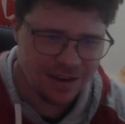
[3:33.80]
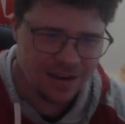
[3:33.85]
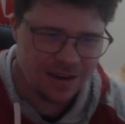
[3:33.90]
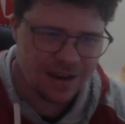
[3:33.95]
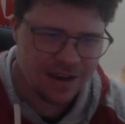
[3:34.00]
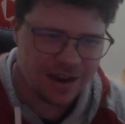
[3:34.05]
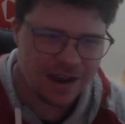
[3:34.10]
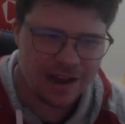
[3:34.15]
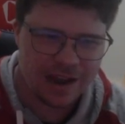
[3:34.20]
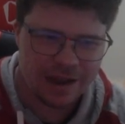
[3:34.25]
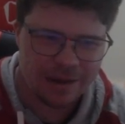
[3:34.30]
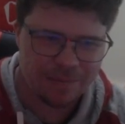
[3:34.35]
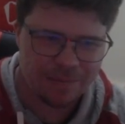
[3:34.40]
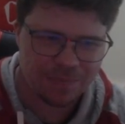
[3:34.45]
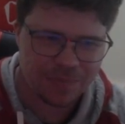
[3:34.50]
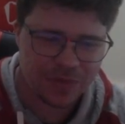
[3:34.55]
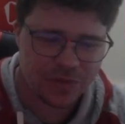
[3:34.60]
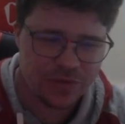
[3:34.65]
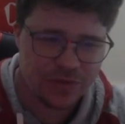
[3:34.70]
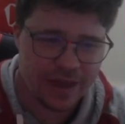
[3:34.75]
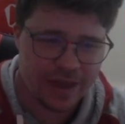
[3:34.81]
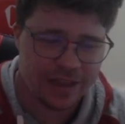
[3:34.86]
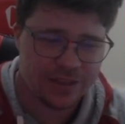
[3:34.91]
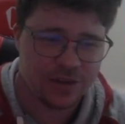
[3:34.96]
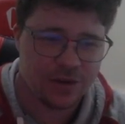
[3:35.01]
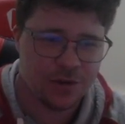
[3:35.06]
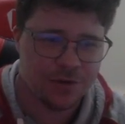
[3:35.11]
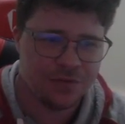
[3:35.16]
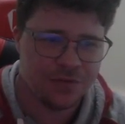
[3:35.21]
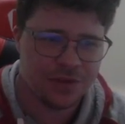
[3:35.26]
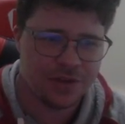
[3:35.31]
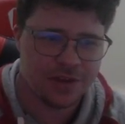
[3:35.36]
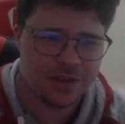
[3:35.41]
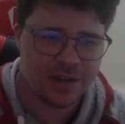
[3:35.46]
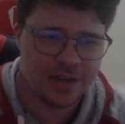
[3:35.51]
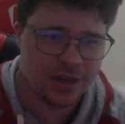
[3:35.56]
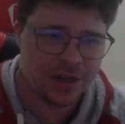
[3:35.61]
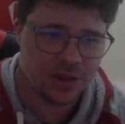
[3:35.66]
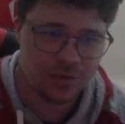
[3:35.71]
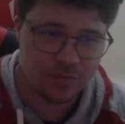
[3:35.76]
had to go off for the
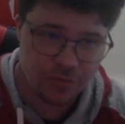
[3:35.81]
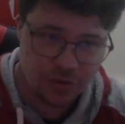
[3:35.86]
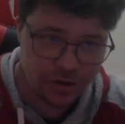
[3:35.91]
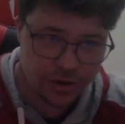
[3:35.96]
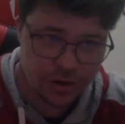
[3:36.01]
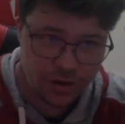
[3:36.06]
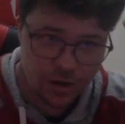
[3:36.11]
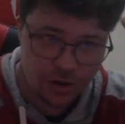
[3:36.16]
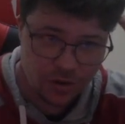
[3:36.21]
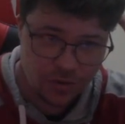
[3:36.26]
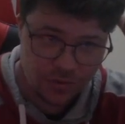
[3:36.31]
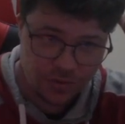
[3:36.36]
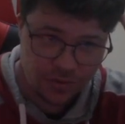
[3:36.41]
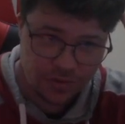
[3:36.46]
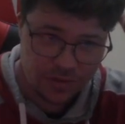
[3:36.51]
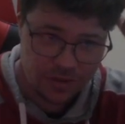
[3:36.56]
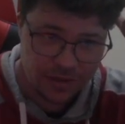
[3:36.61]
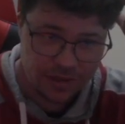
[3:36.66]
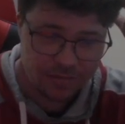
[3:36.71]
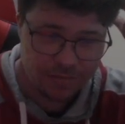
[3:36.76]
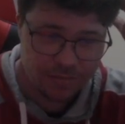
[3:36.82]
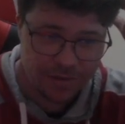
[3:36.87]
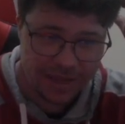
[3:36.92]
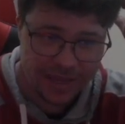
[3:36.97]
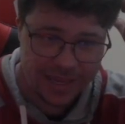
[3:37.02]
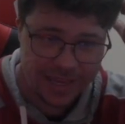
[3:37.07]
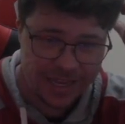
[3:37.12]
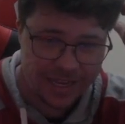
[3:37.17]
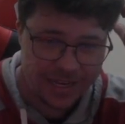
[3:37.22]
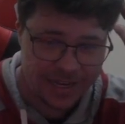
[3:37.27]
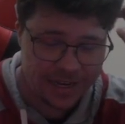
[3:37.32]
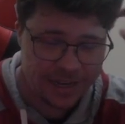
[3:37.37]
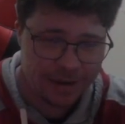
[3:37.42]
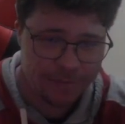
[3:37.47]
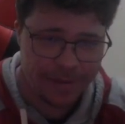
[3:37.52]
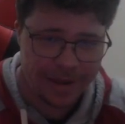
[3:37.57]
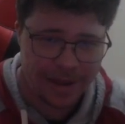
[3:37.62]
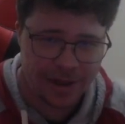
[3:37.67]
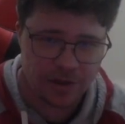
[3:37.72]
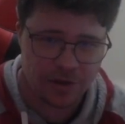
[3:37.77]
concussion protocols. Nick Blakey, he did come
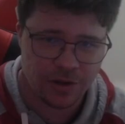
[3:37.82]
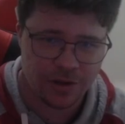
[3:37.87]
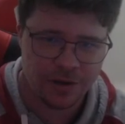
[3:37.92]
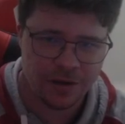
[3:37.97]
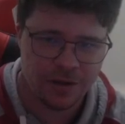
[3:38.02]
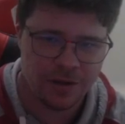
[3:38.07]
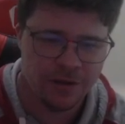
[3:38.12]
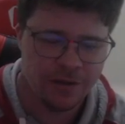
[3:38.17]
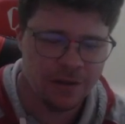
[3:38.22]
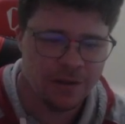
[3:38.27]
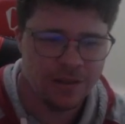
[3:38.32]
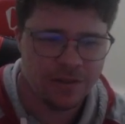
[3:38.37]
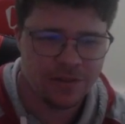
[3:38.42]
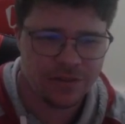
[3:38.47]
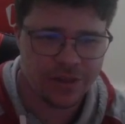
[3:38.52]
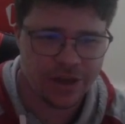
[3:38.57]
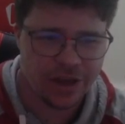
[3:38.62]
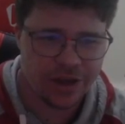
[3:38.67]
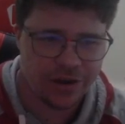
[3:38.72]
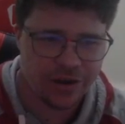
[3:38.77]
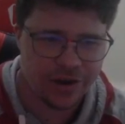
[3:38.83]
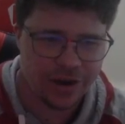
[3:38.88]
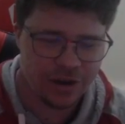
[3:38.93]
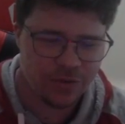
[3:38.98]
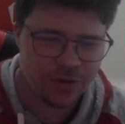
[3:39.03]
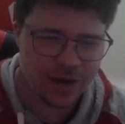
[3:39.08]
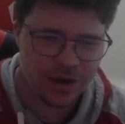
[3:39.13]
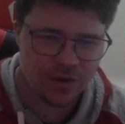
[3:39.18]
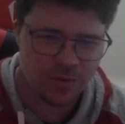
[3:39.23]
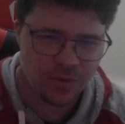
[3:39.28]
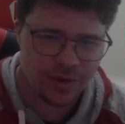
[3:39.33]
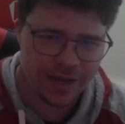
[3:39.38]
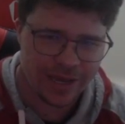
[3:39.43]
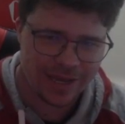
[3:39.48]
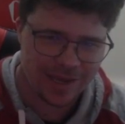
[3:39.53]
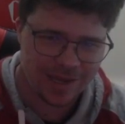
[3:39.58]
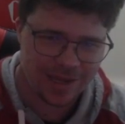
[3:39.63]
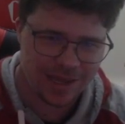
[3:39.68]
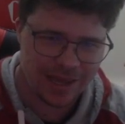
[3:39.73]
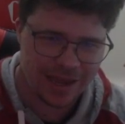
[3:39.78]
back on. So he'll get a
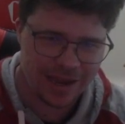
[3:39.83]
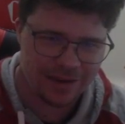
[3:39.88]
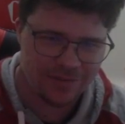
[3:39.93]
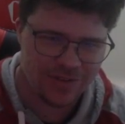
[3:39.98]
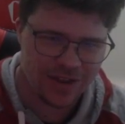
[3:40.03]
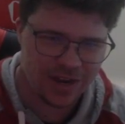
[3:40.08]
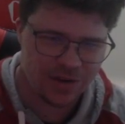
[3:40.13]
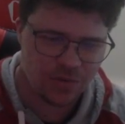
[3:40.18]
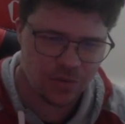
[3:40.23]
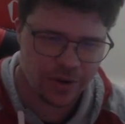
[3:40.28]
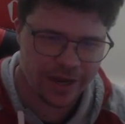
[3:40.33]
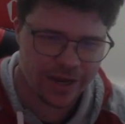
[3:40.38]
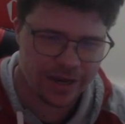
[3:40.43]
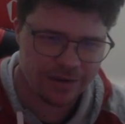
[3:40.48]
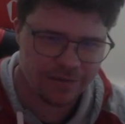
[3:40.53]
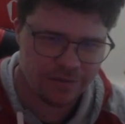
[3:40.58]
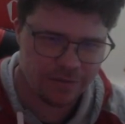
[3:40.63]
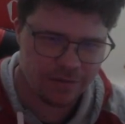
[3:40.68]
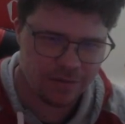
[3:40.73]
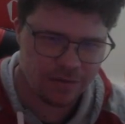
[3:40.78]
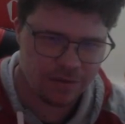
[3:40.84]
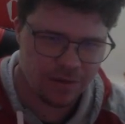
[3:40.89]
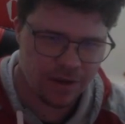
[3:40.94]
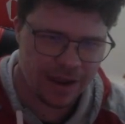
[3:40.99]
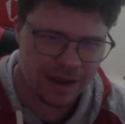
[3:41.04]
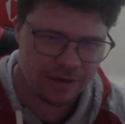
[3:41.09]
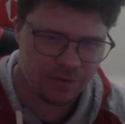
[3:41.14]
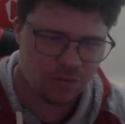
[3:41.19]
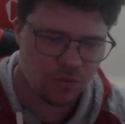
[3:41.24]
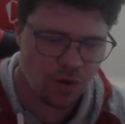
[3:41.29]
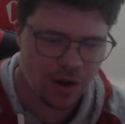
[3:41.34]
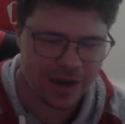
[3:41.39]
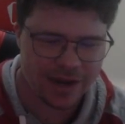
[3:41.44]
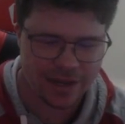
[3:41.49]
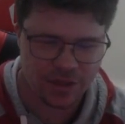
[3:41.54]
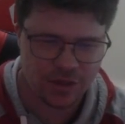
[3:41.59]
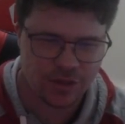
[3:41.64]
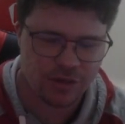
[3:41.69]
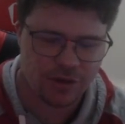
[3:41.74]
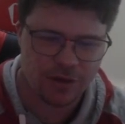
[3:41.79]
week. And Van Rooyen, rightly
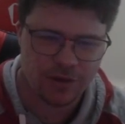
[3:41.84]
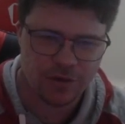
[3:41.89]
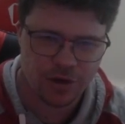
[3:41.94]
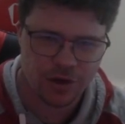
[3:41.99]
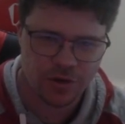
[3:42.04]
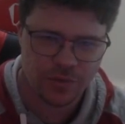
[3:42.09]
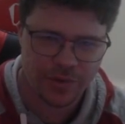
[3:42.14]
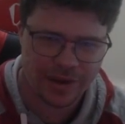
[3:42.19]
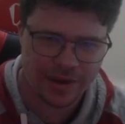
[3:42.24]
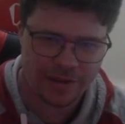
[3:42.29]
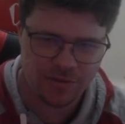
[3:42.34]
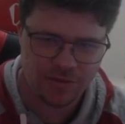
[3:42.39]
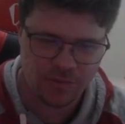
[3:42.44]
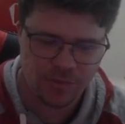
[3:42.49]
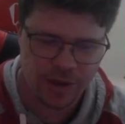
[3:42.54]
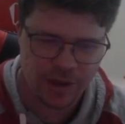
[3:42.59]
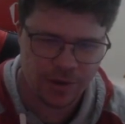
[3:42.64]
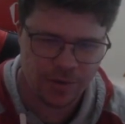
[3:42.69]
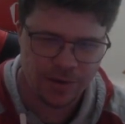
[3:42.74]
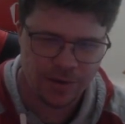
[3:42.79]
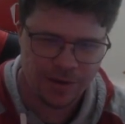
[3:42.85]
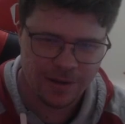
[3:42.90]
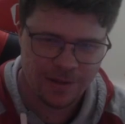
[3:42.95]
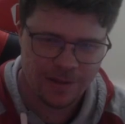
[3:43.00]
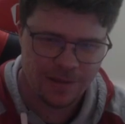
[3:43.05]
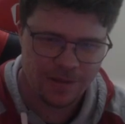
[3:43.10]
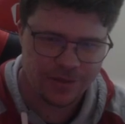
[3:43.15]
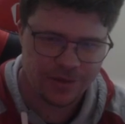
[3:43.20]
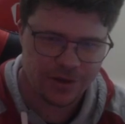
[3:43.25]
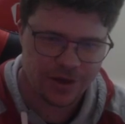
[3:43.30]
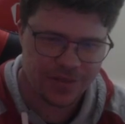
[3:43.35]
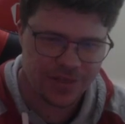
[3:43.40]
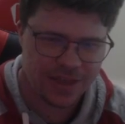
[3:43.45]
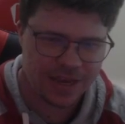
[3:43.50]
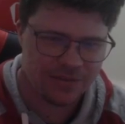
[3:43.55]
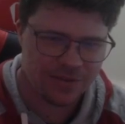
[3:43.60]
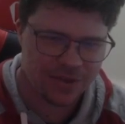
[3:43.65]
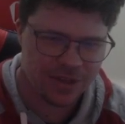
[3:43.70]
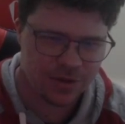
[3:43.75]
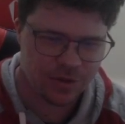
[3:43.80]
so, got a week as well. So I think
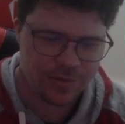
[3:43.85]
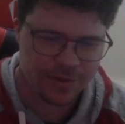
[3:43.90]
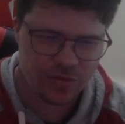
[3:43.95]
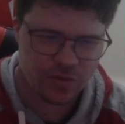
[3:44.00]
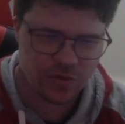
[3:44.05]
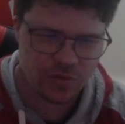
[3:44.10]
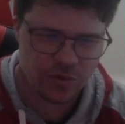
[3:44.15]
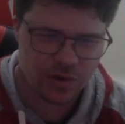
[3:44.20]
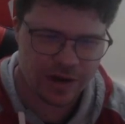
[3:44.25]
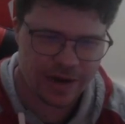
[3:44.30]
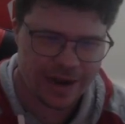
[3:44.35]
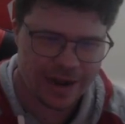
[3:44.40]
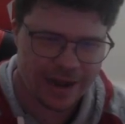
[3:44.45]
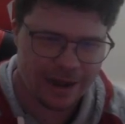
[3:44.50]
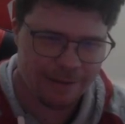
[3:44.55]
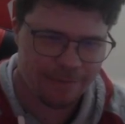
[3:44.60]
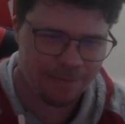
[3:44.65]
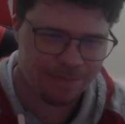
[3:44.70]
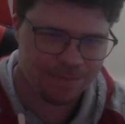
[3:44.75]
everything will be sorted out